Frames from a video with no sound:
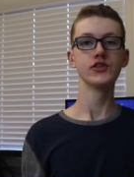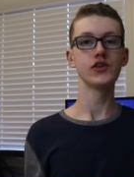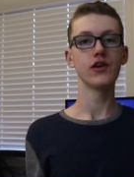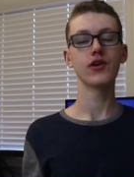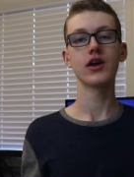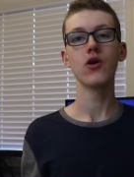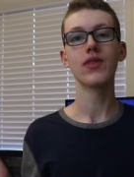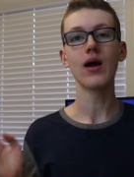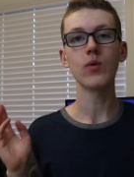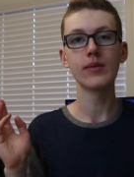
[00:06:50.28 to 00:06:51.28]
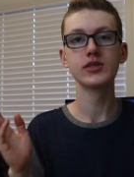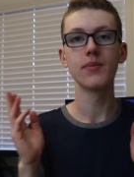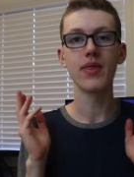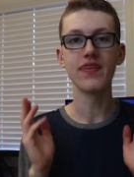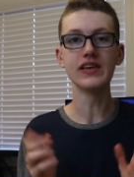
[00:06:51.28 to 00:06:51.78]
there you go, that wraps
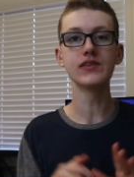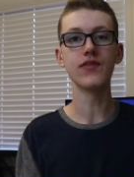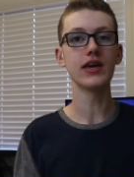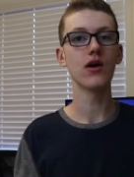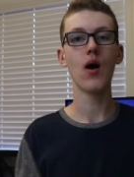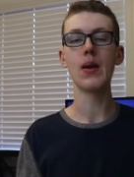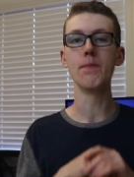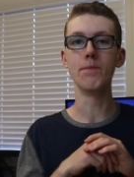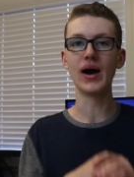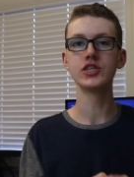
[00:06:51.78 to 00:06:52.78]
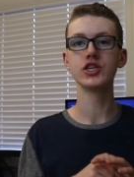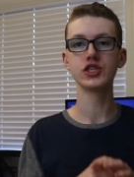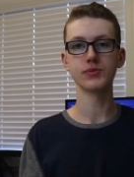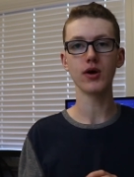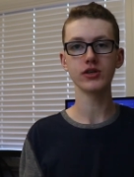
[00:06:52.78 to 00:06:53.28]
up this video on budget
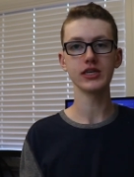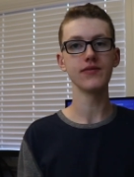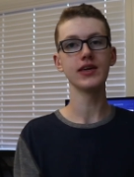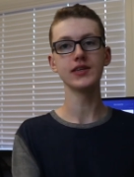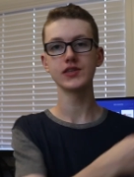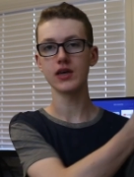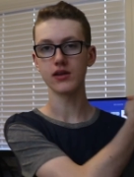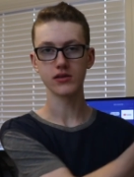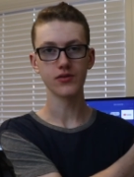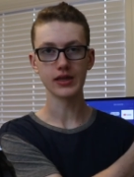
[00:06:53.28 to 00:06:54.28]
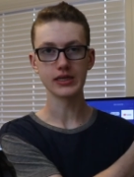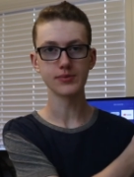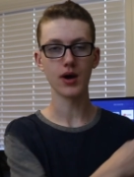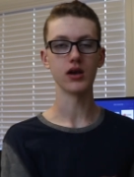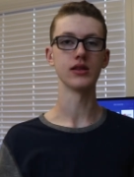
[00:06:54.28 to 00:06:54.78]
smart TVs, including this
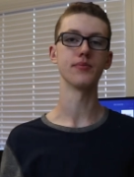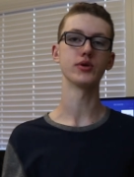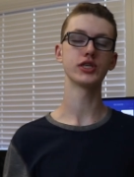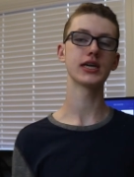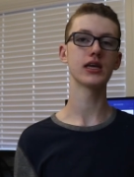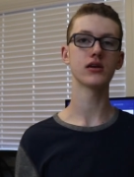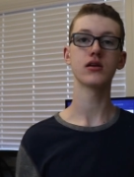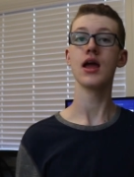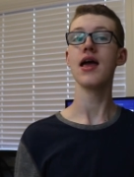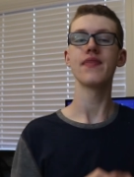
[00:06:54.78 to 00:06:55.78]
model in particular.